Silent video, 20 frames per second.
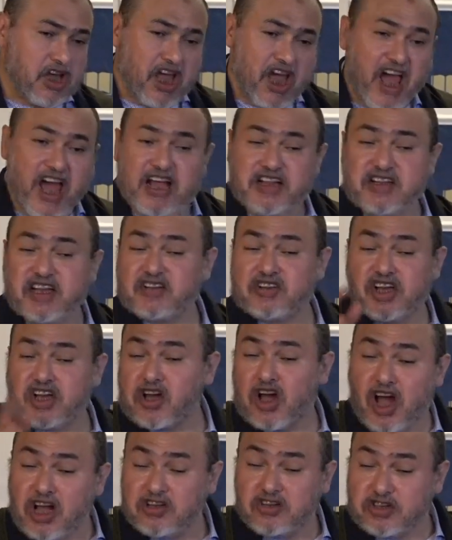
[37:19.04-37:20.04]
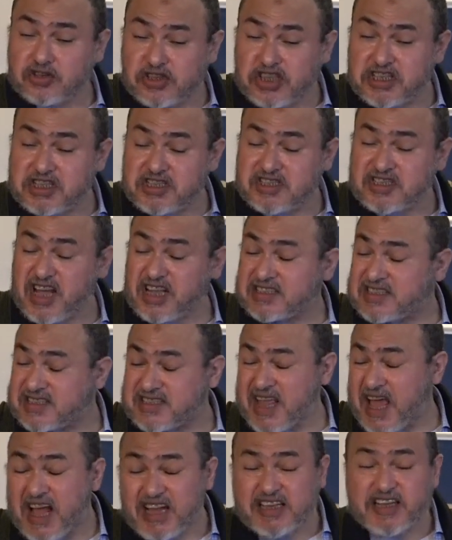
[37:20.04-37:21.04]
And that the countries that
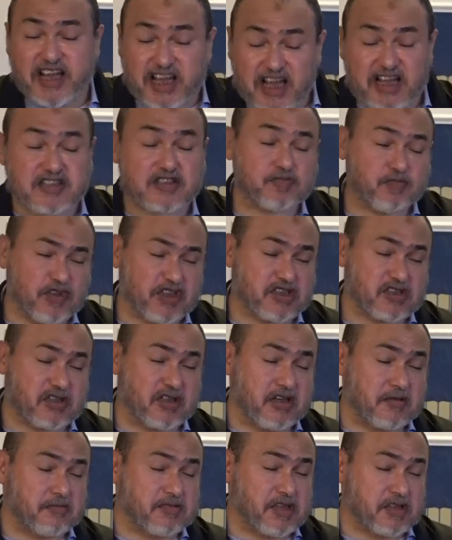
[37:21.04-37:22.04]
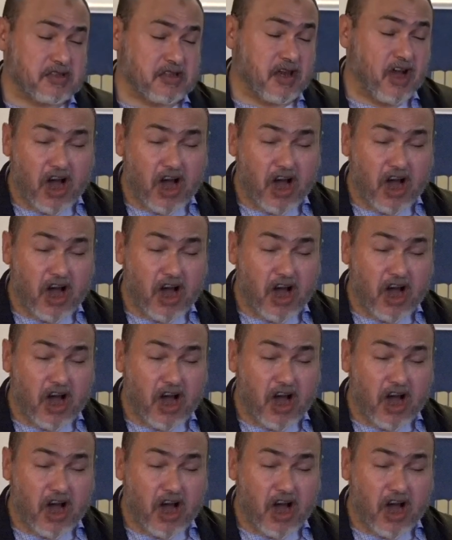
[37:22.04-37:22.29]
stand against Muslims